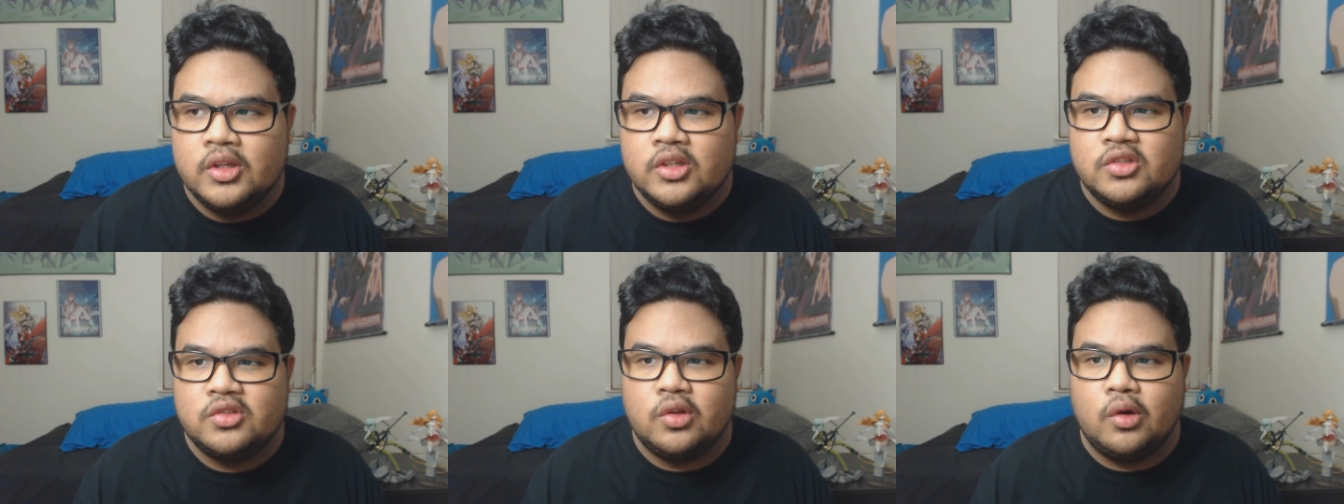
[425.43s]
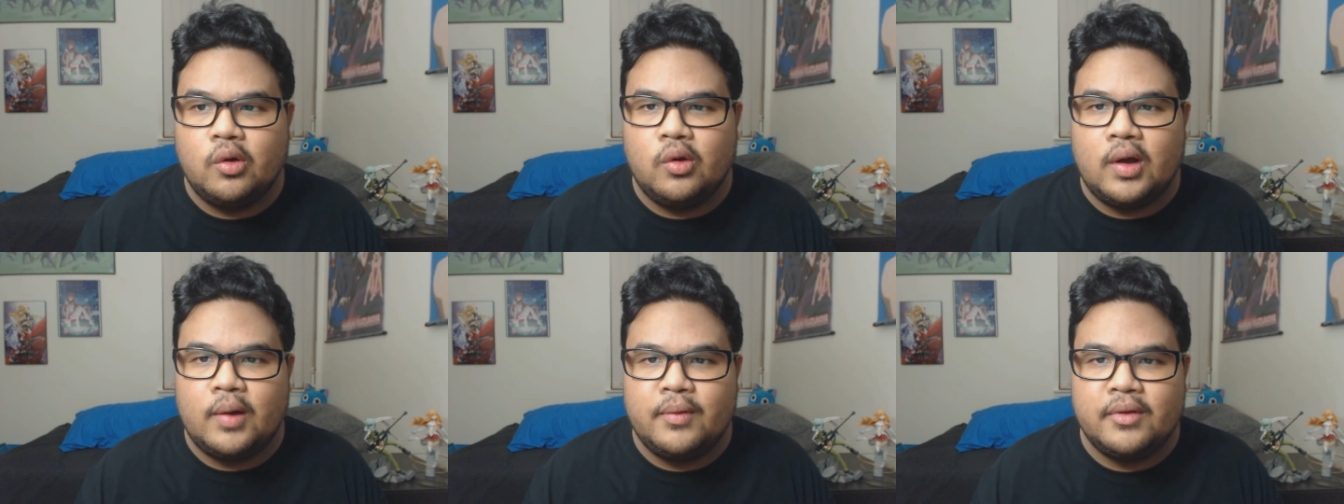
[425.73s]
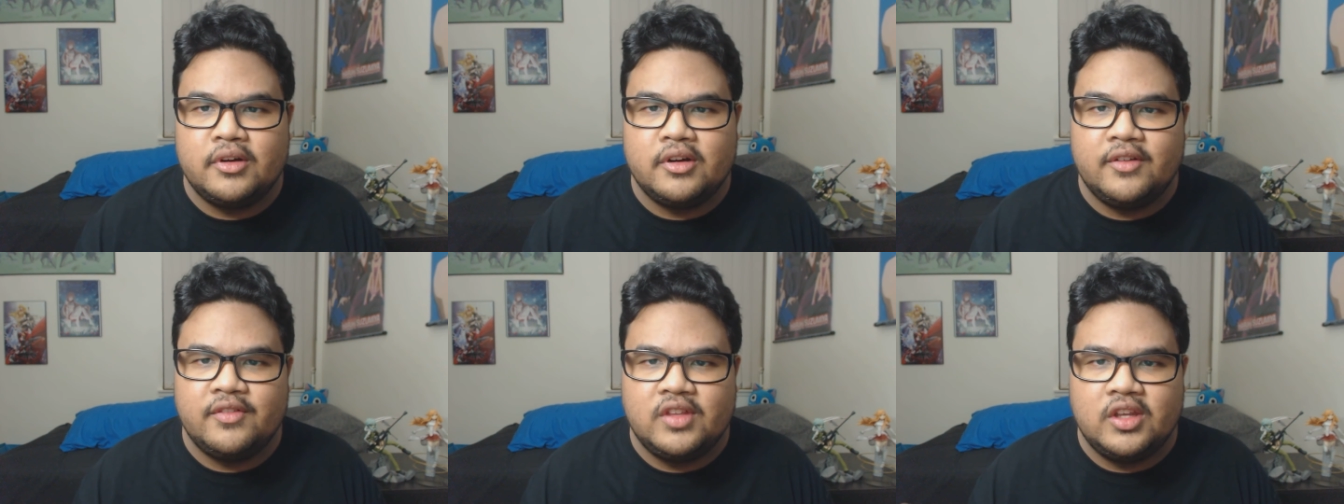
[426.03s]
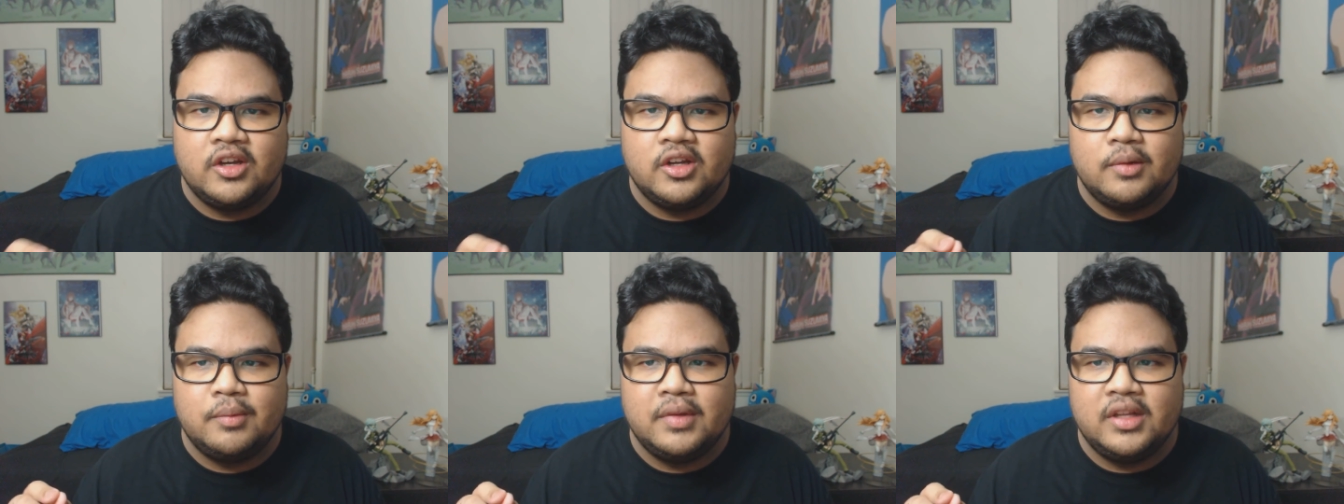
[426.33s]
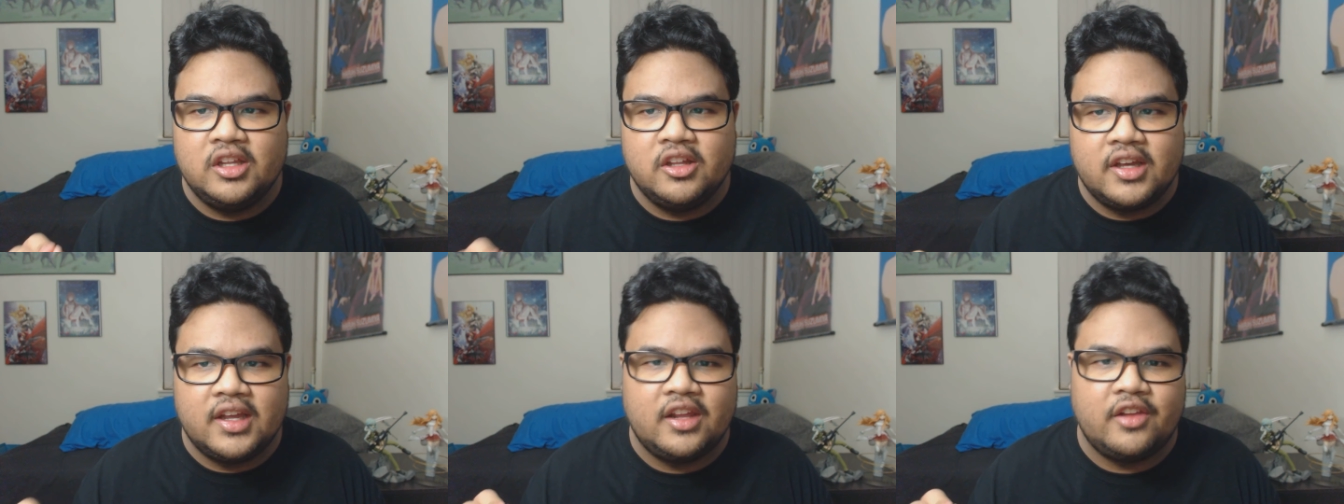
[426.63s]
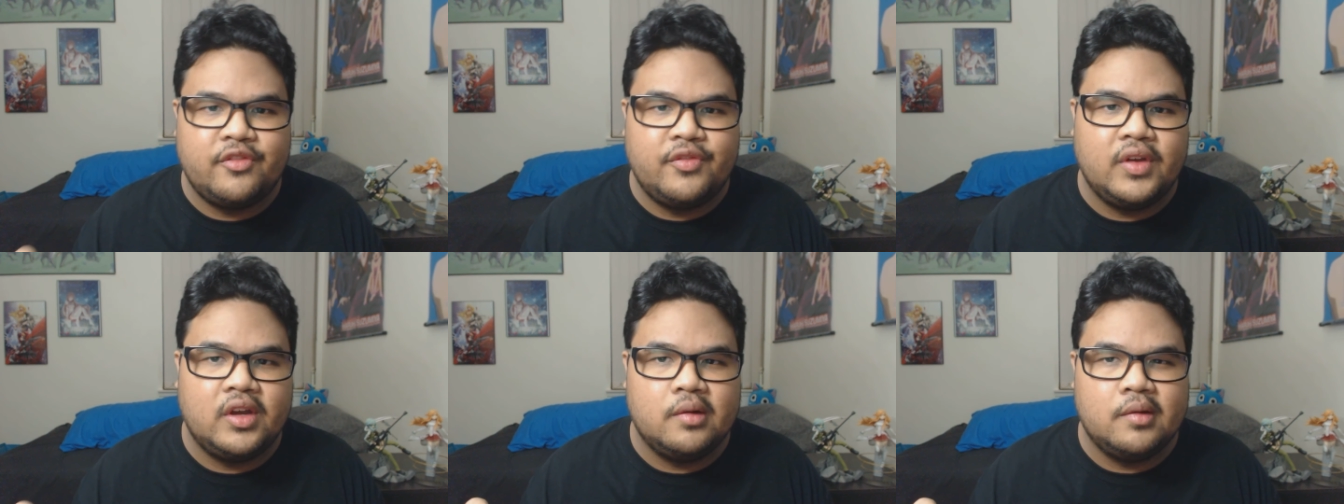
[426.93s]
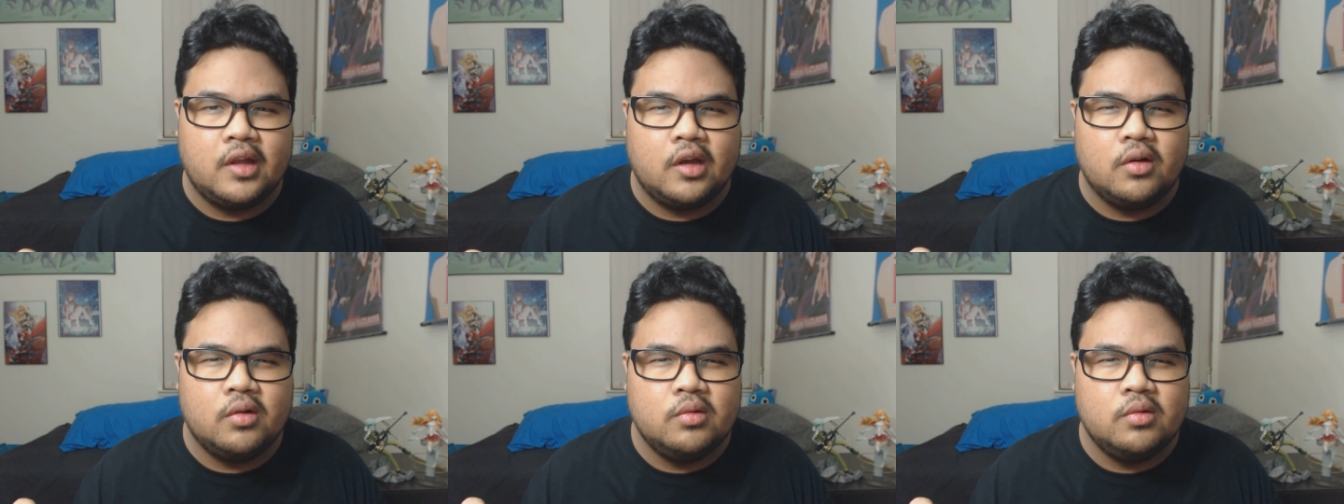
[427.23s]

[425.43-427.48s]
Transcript: So I wonder if they're gonna be, look at his finger like,